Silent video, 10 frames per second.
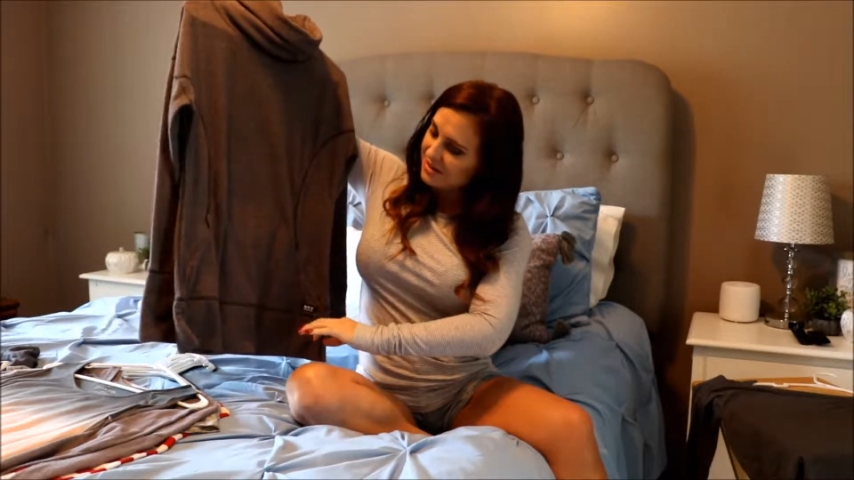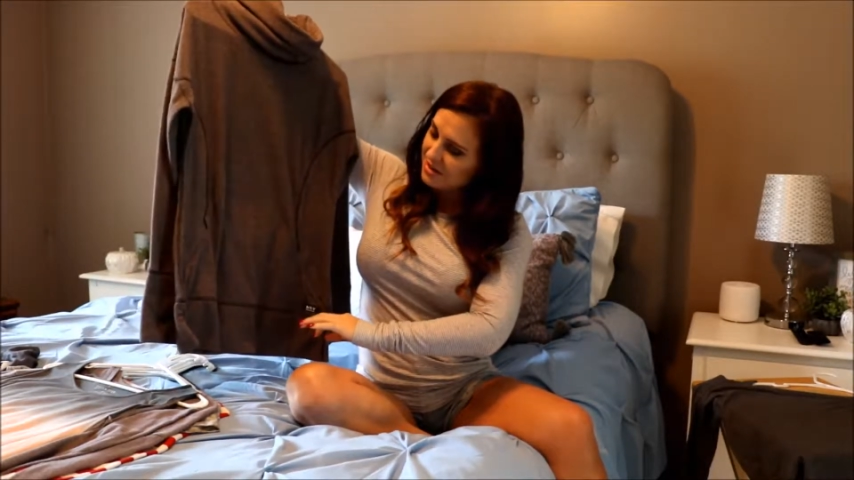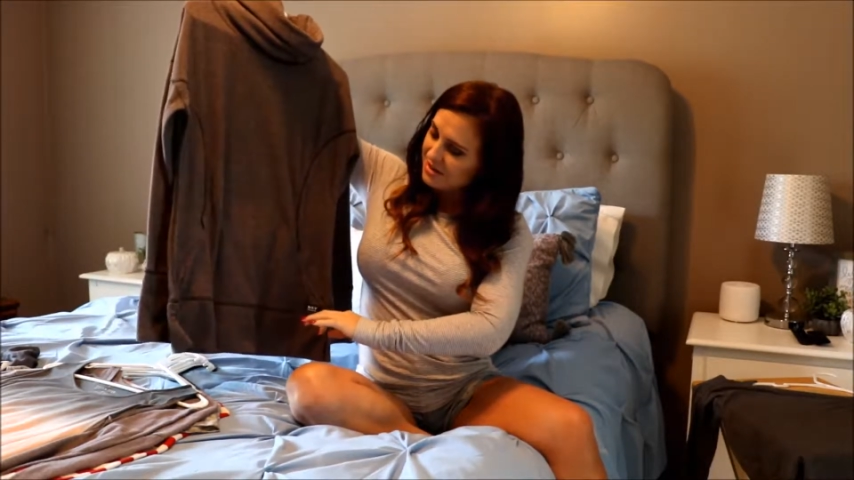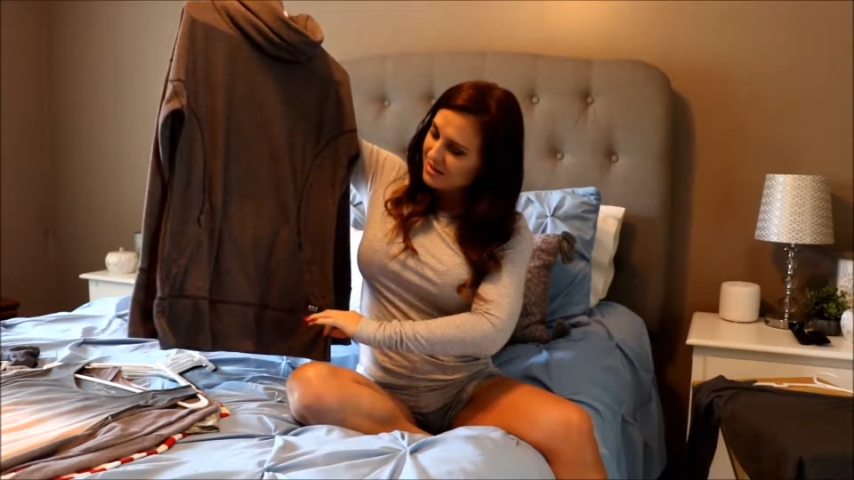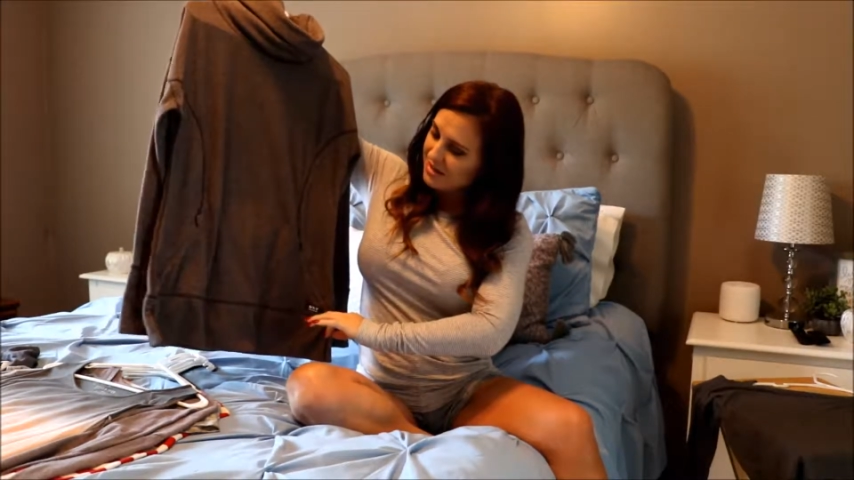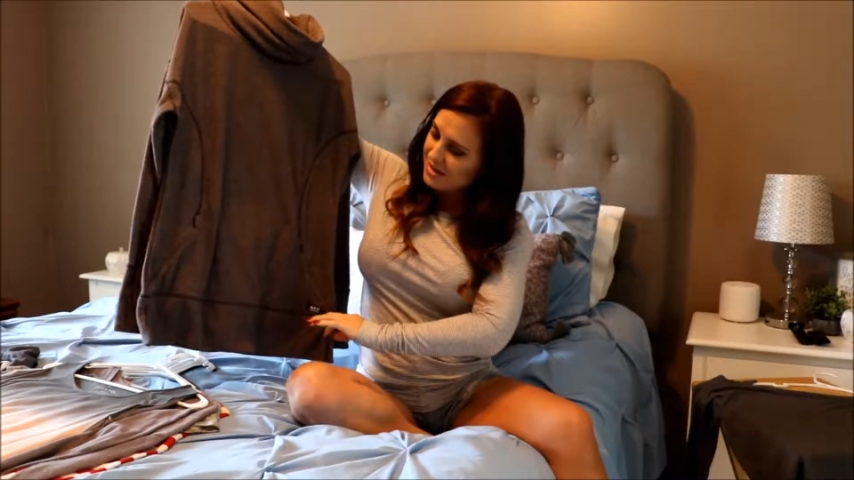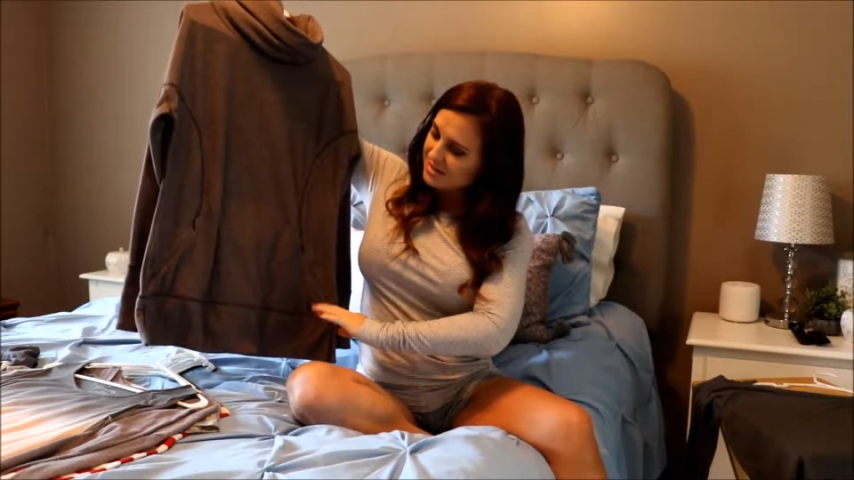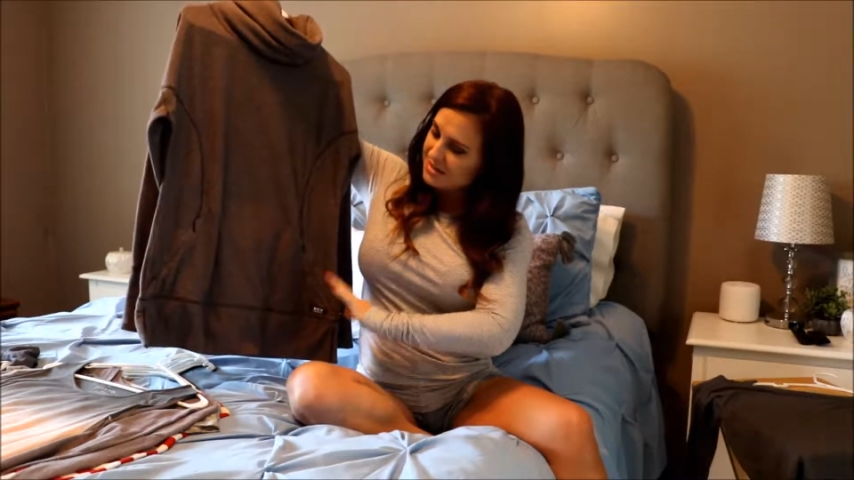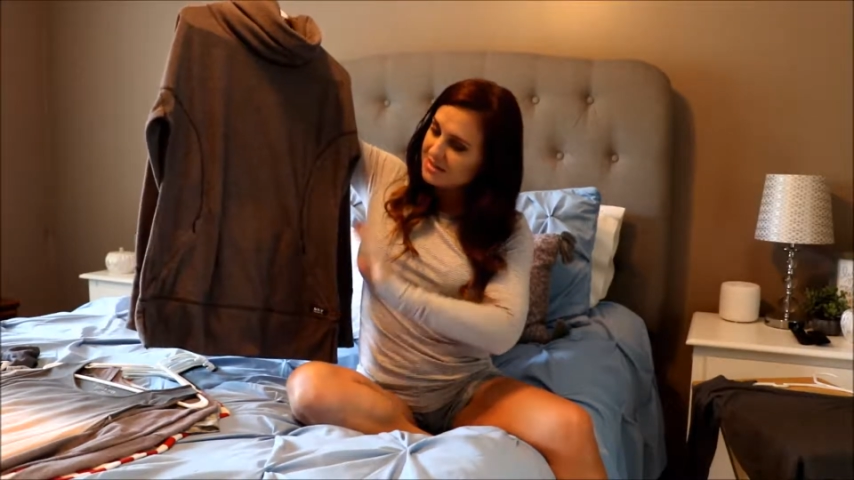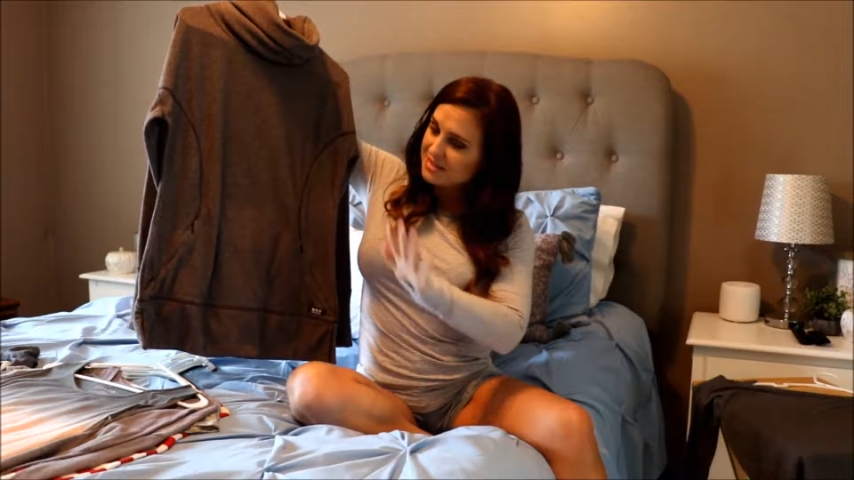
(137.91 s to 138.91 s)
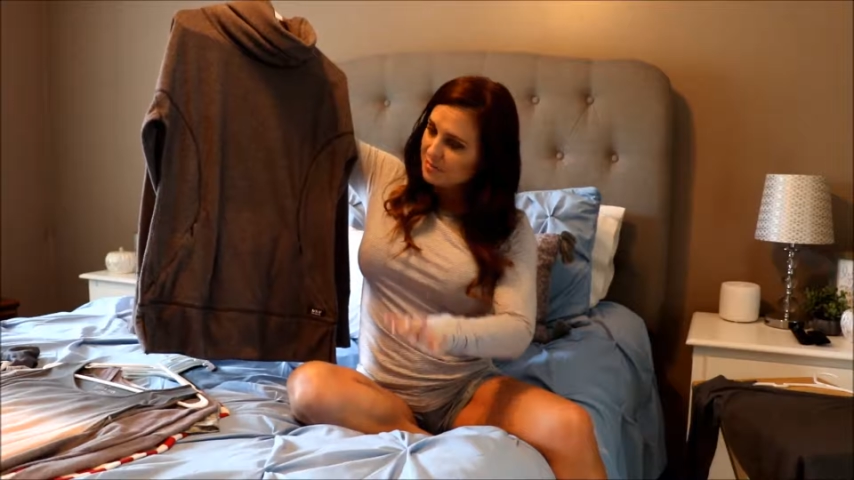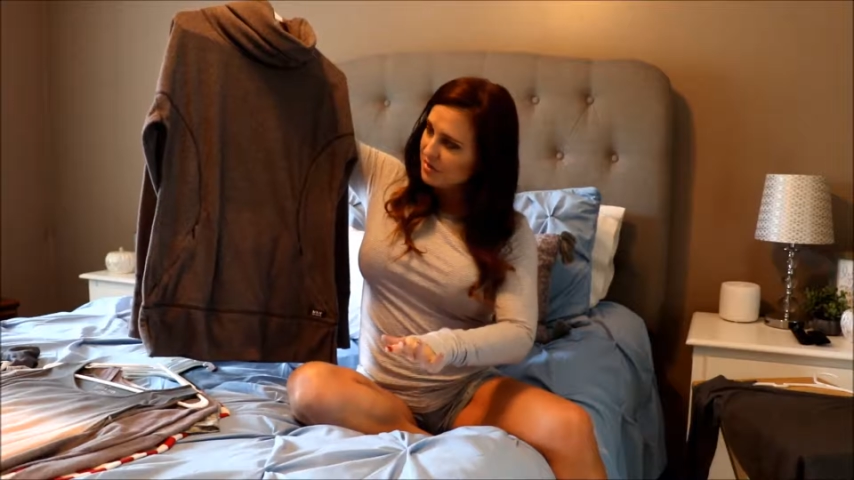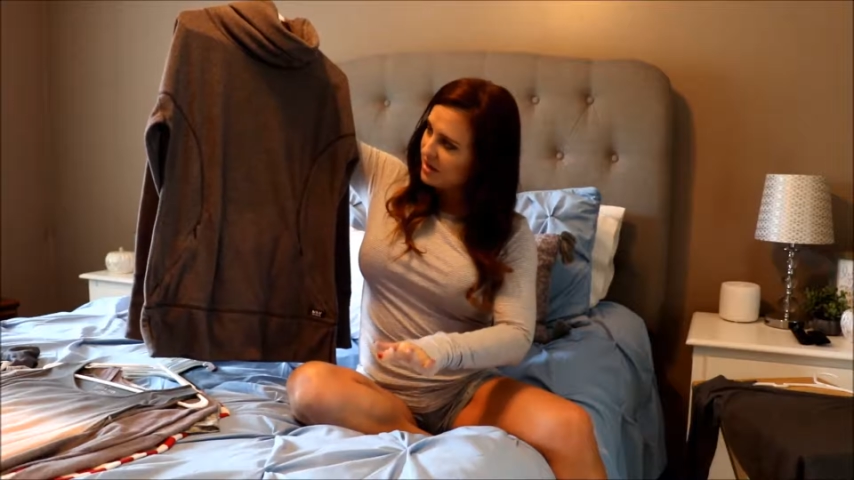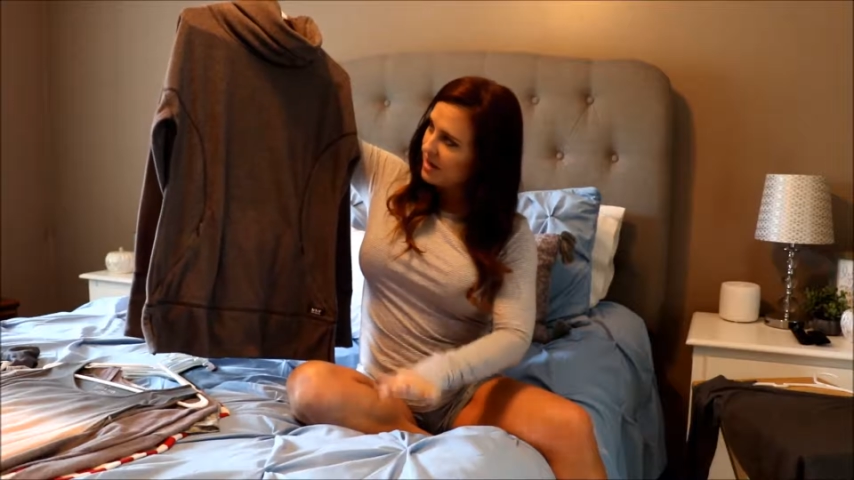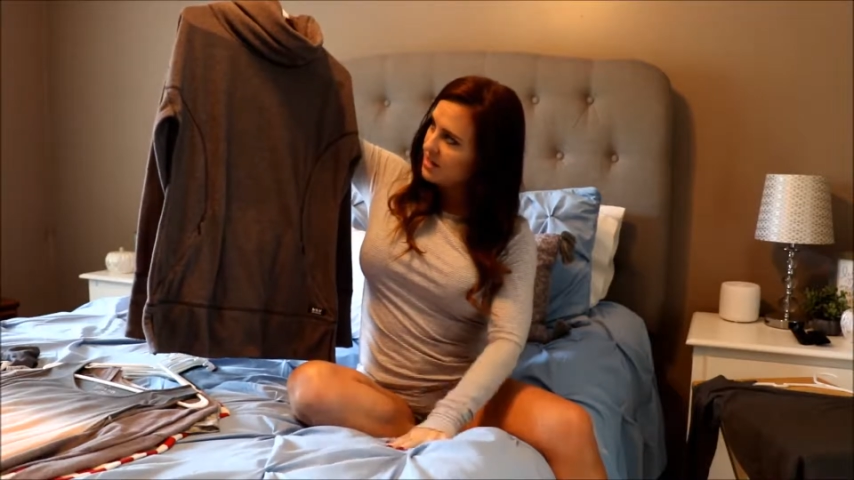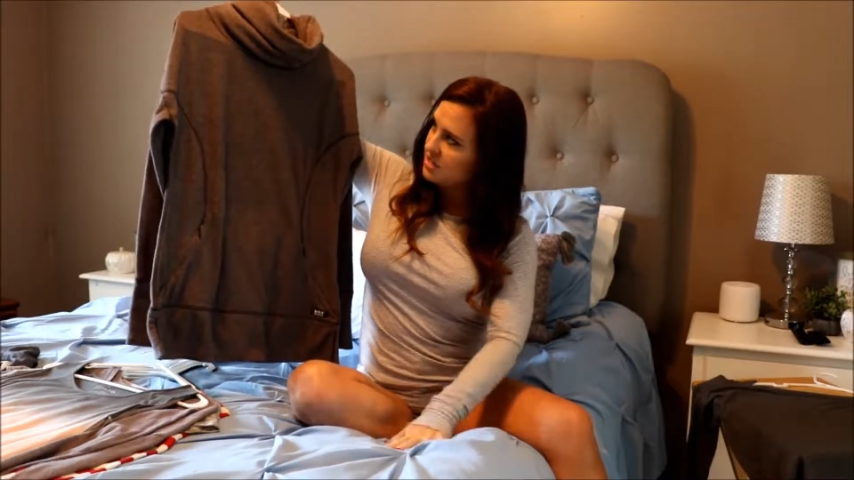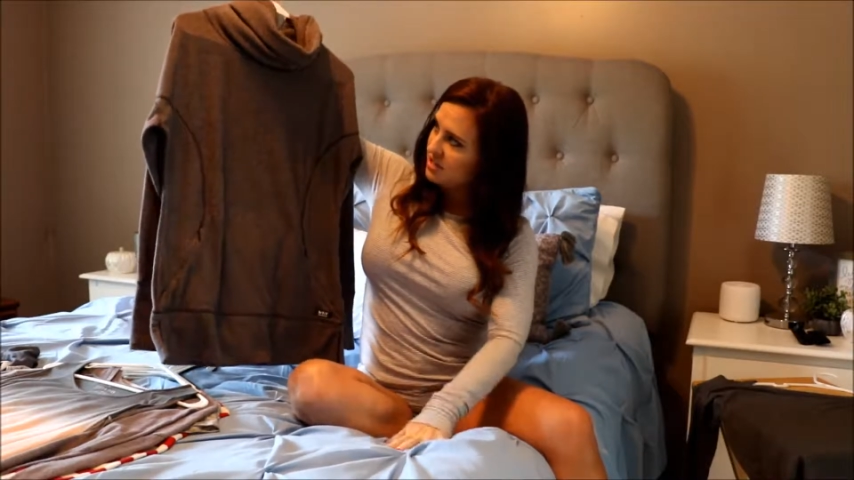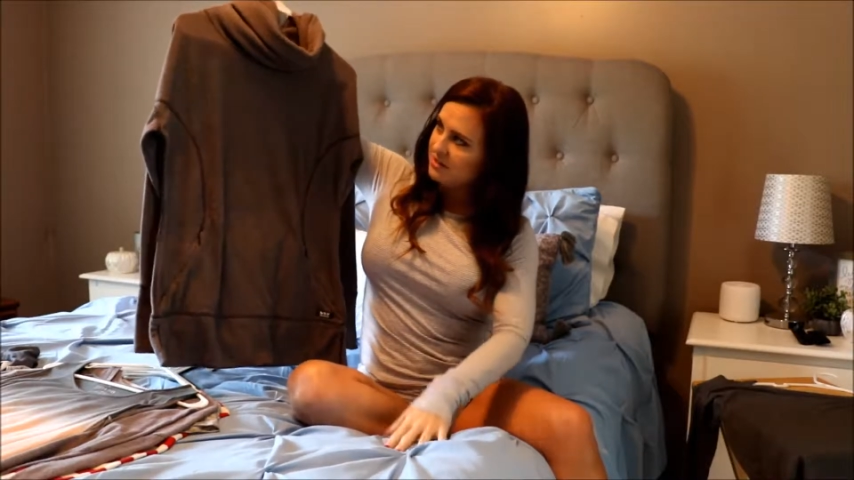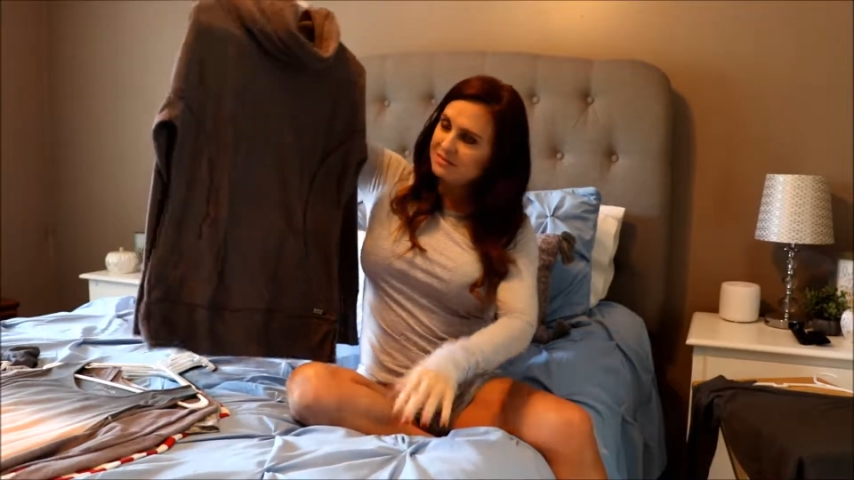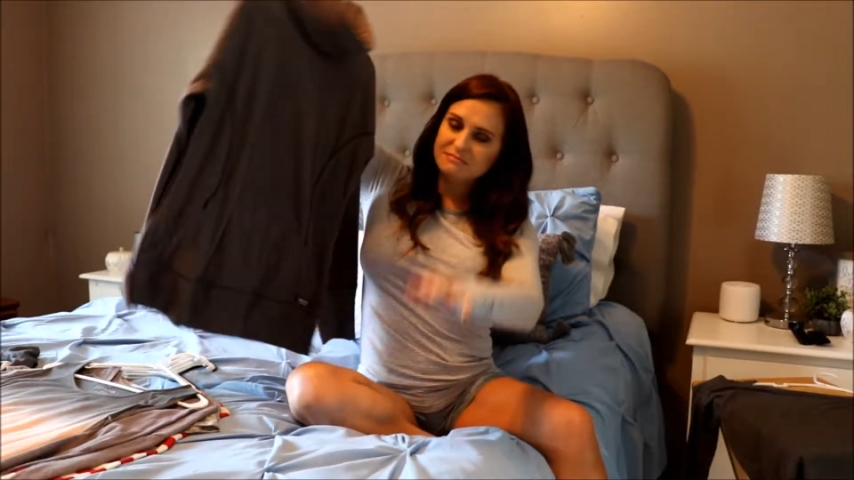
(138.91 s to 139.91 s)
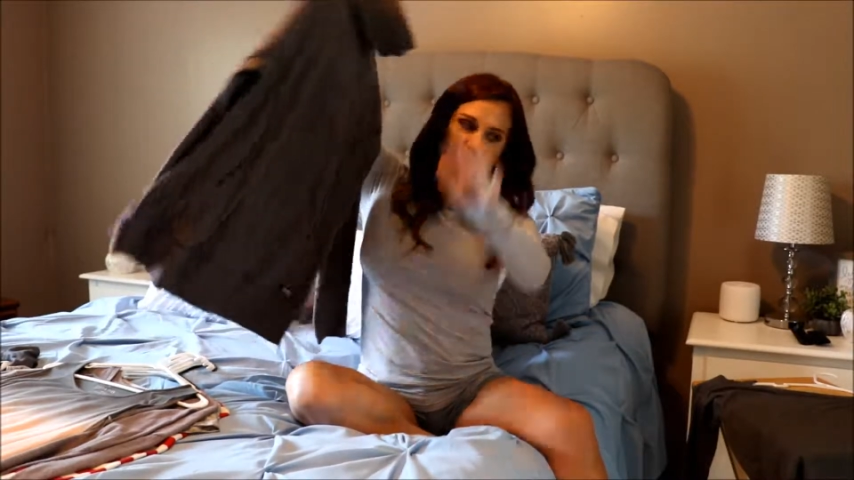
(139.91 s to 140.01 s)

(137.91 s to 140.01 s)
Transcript: on that separate occasion.